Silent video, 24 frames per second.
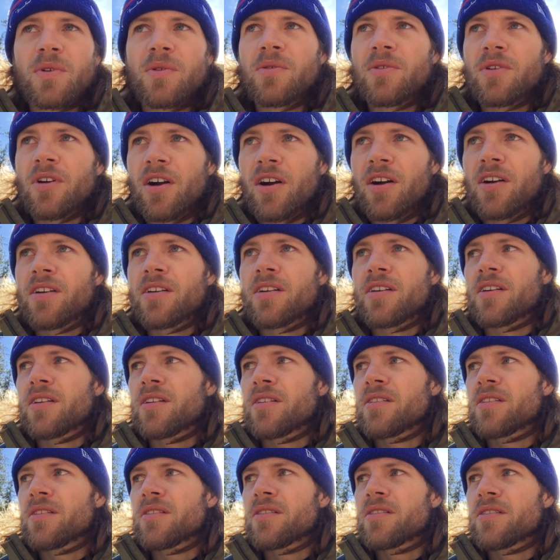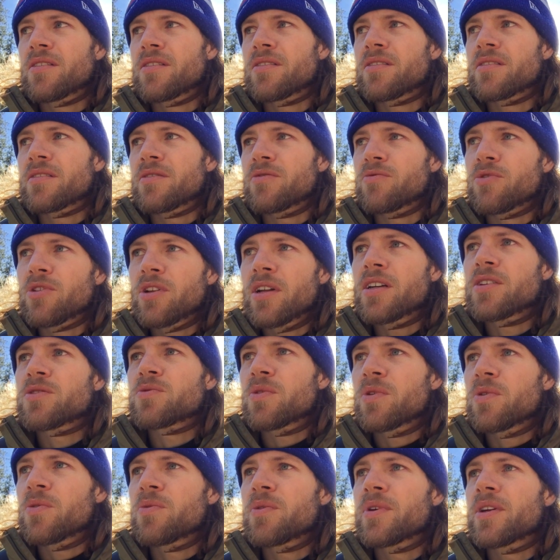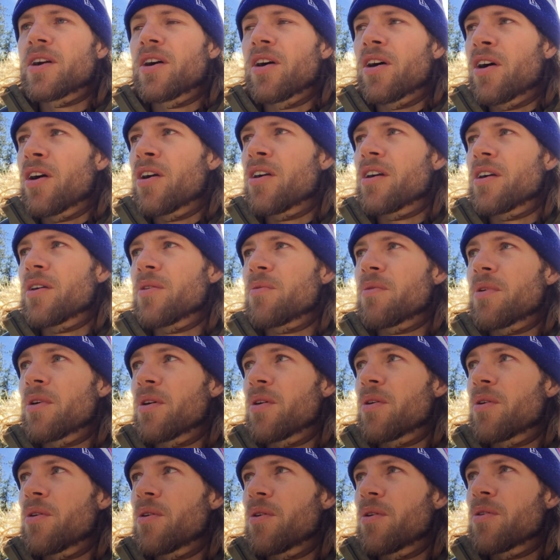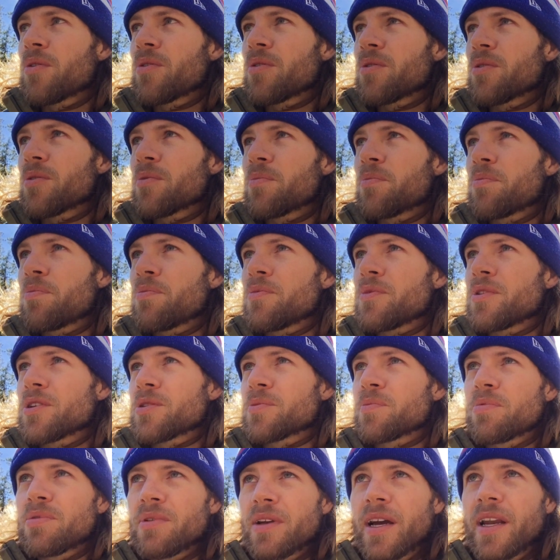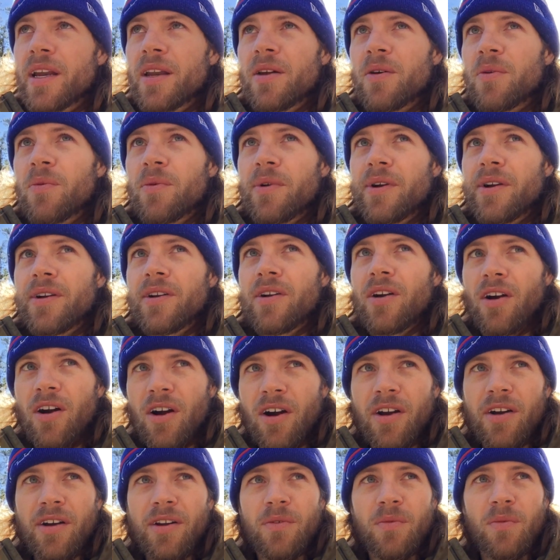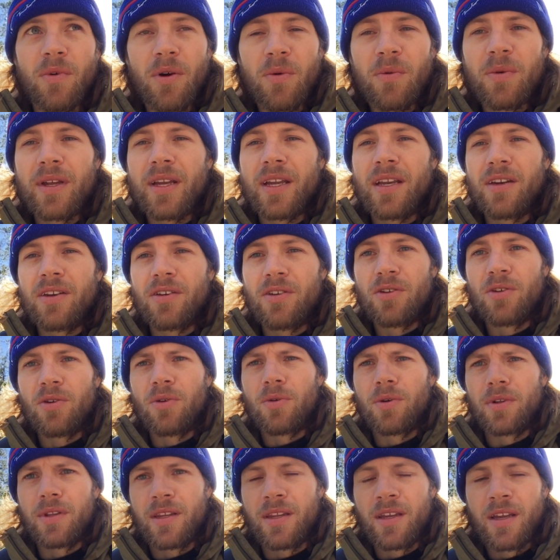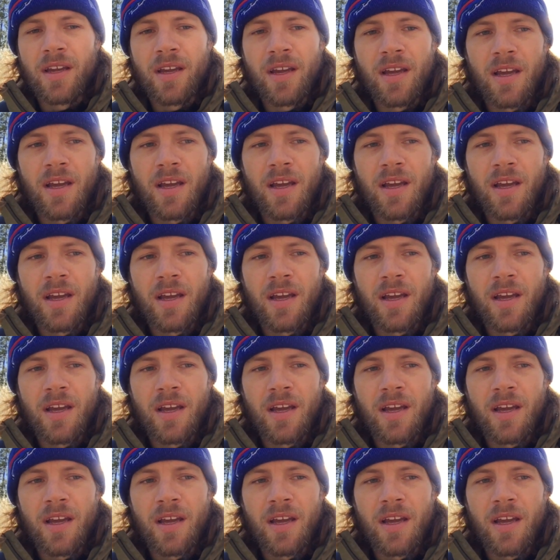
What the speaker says: what we're on, realize what we are, and what this planet we're on, and what we can do with